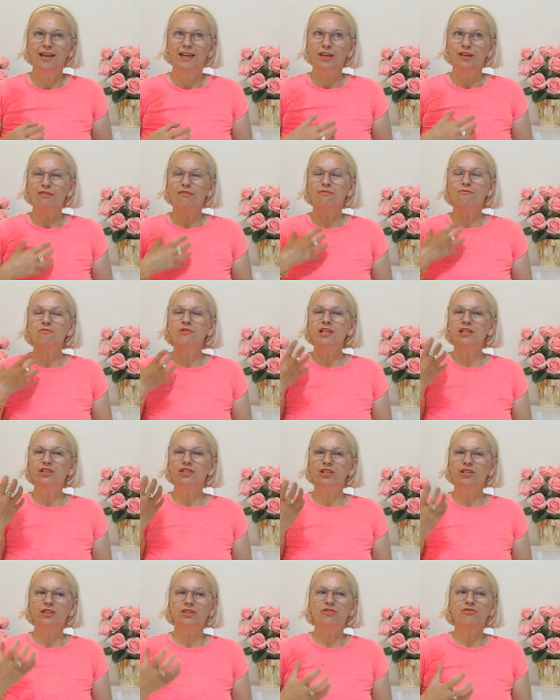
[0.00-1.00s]
your
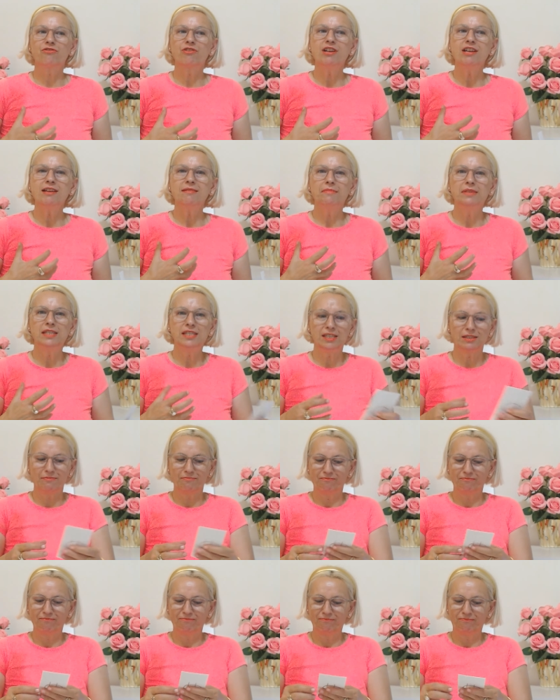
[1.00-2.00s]
vision, your dreams,
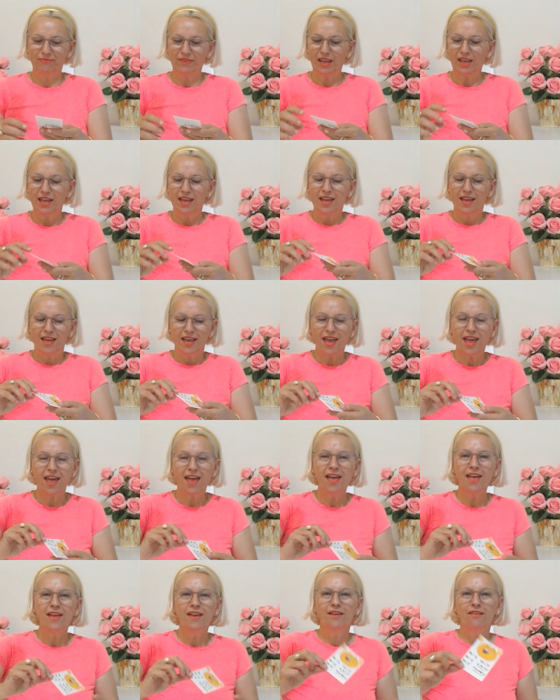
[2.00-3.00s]

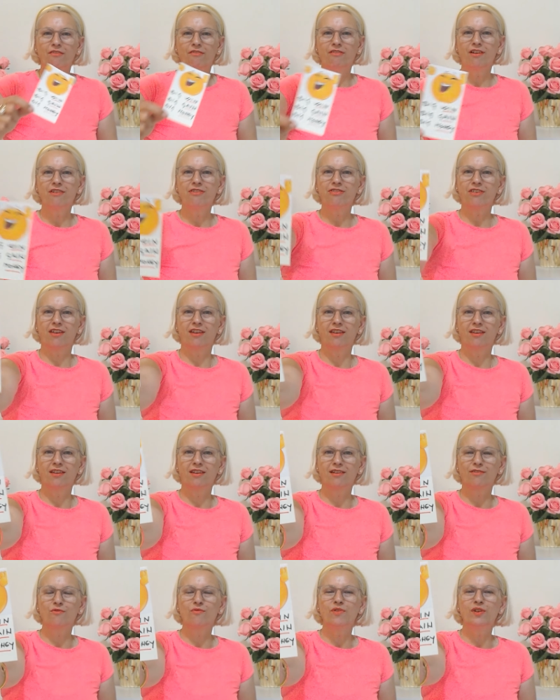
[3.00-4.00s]
everything
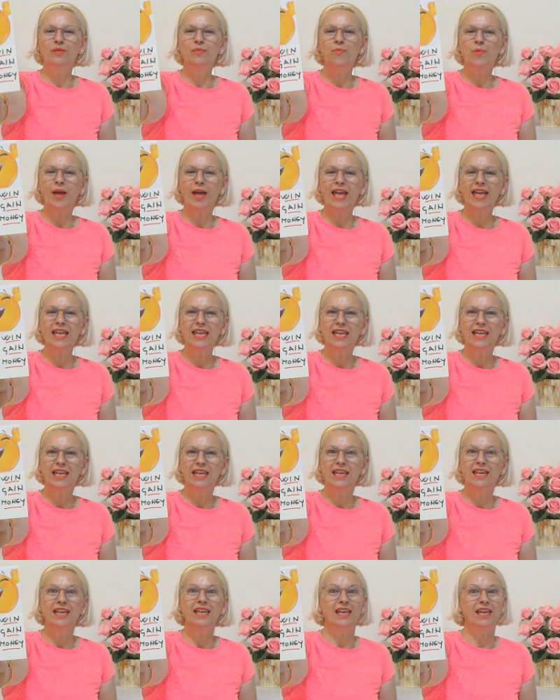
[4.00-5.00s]
will pay
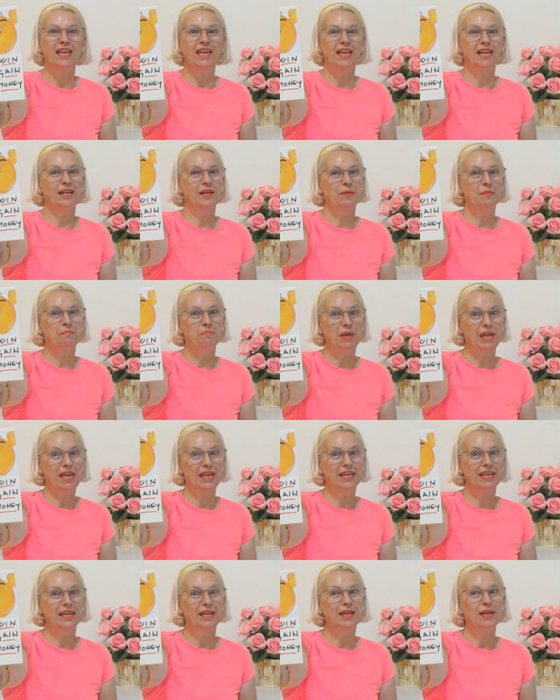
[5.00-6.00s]
in a
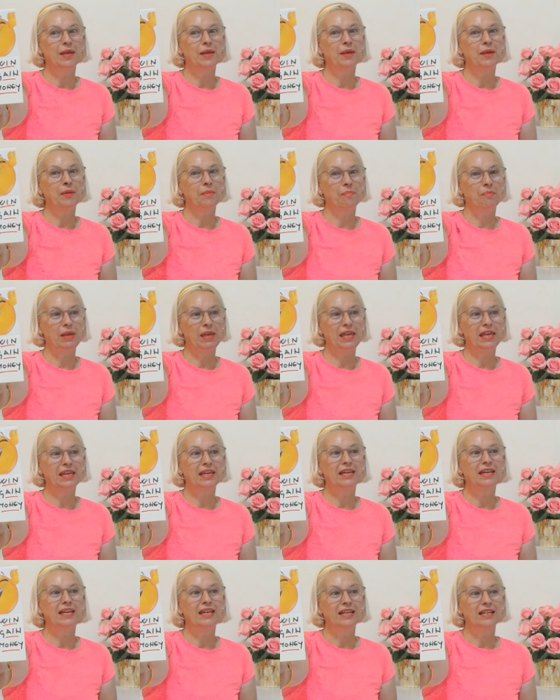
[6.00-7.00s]
big,
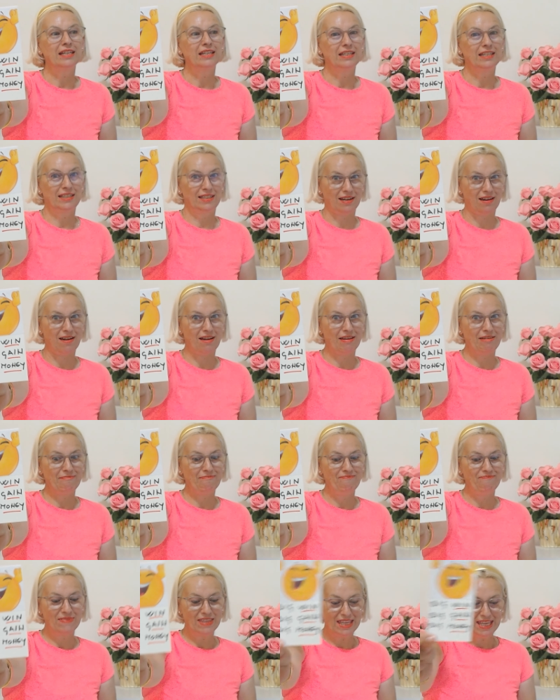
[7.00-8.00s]
big
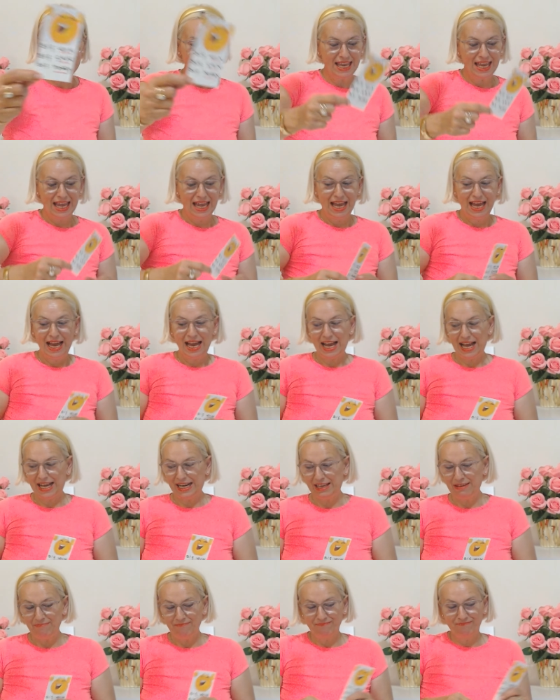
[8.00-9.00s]
time.
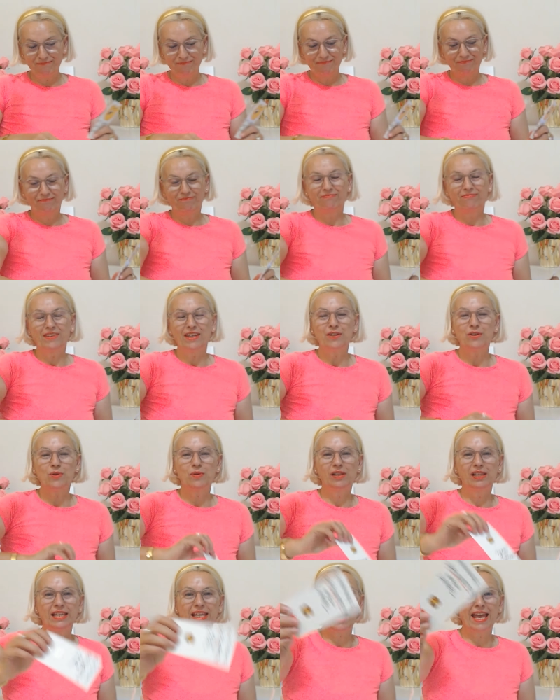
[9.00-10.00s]
Honey, you
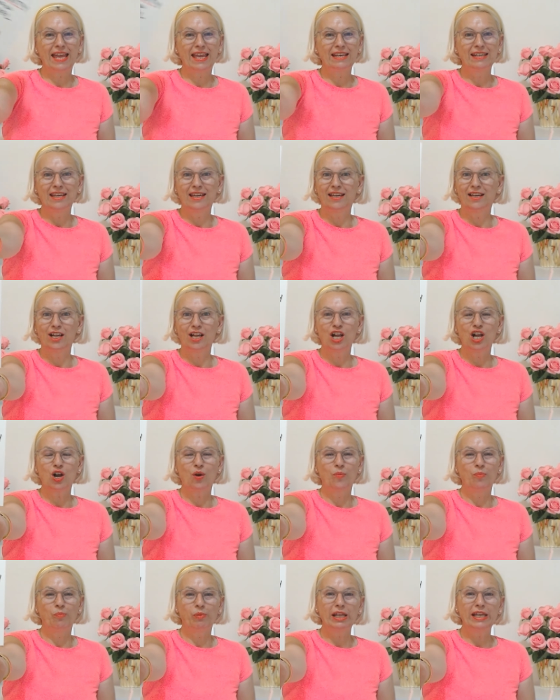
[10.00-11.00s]
will gain
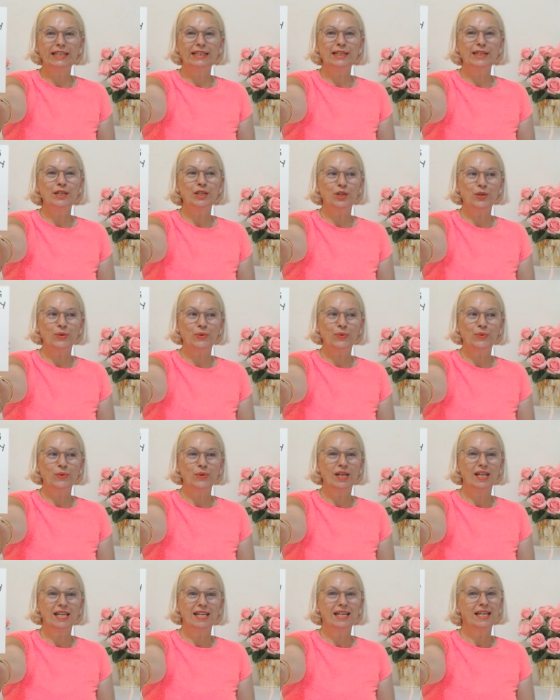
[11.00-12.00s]
completely new
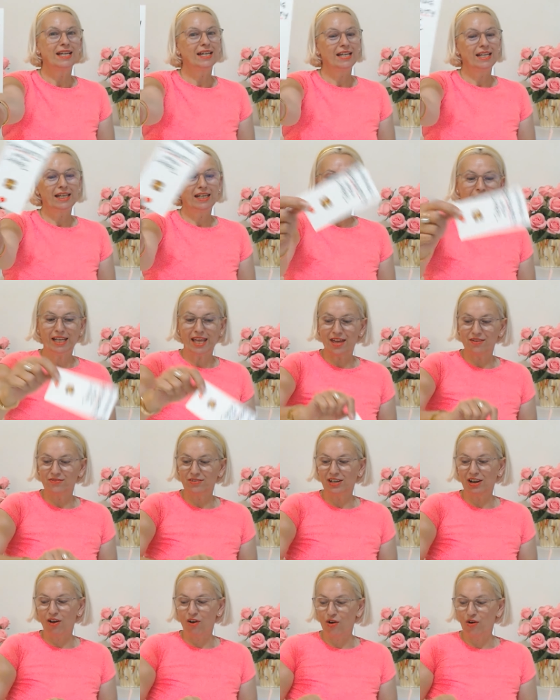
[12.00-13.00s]

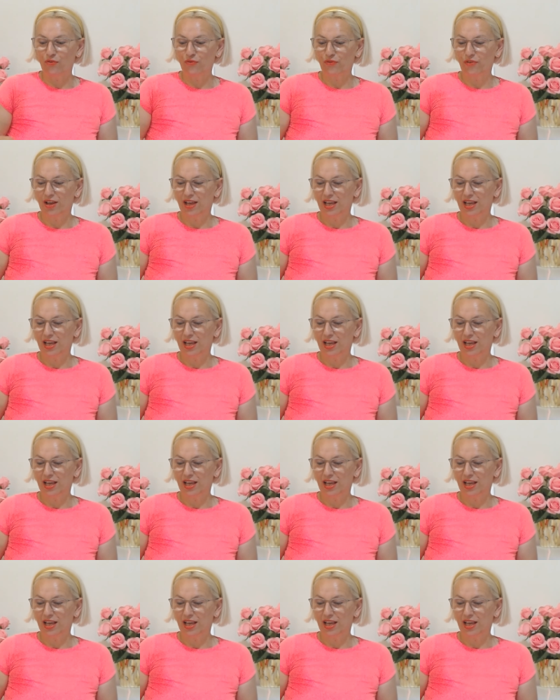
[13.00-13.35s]
level of